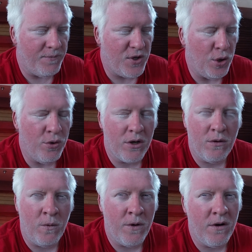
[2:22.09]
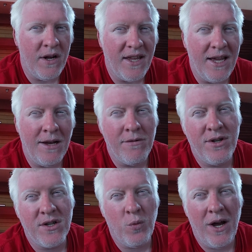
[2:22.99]
Turn the corner and the
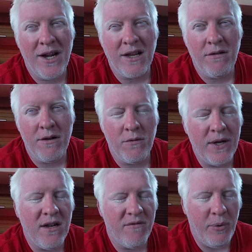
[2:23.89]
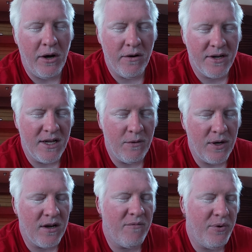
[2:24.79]
anchorage is wide and clear. We could have parked,
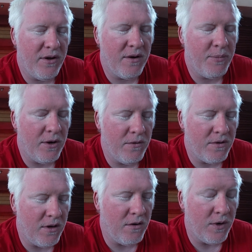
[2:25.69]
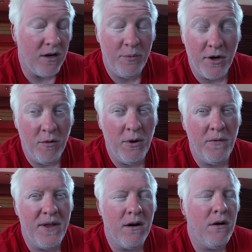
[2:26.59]
we could have put a boat there. We could have put our
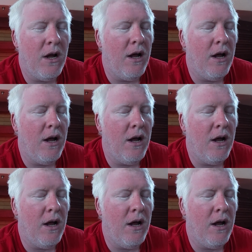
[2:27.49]
boat there.